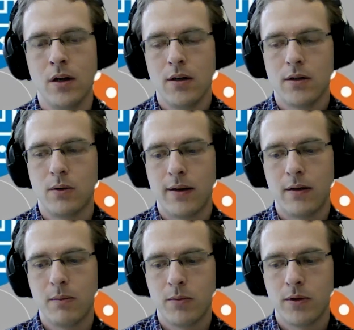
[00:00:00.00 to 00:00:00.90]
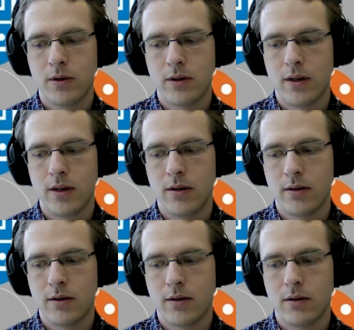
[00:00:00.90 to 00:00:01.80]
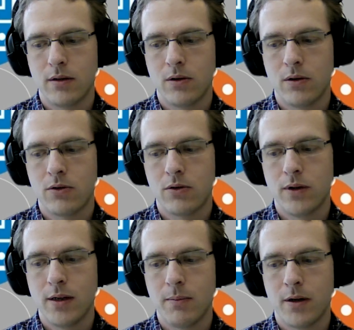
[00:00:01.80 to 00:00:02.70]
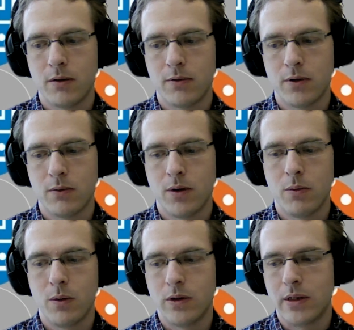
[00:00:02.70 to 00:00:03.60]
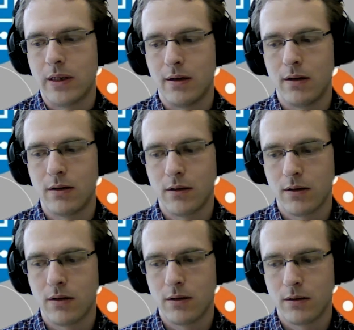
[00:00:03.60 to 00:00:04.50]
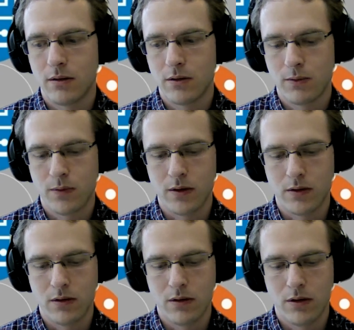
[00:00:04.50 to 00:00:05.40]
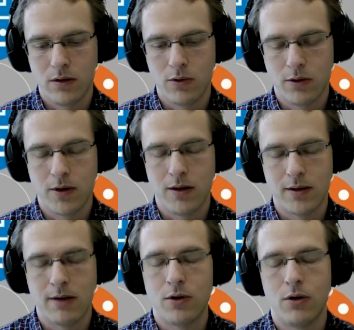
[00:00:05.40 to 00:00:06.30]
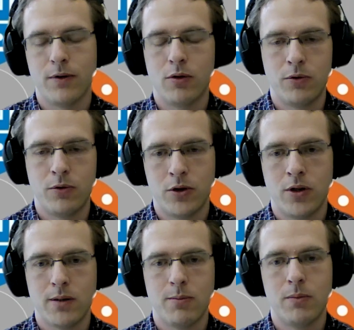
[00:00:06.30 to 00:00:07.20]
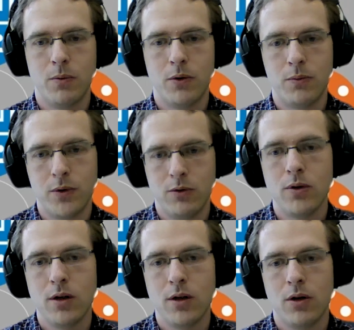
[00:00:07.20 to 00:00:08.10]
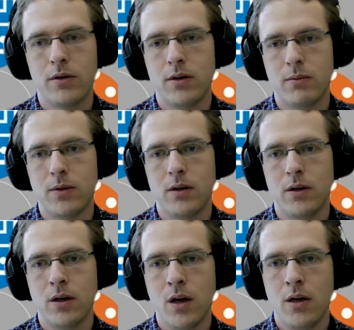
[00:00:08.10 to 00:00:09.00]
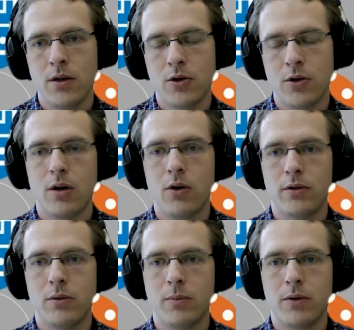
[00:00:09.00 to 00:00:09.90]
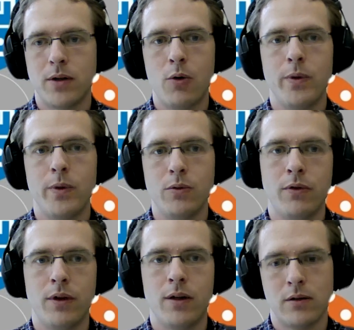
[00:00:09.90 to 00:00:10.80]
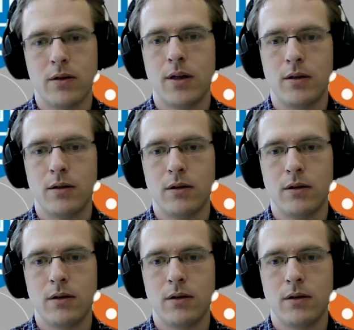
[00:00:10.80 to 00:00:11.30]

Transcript: So at the moment, there is not really a part of software where we would say this software is used by several of our projects. But what we do a lot is we talk a lot about how we do things and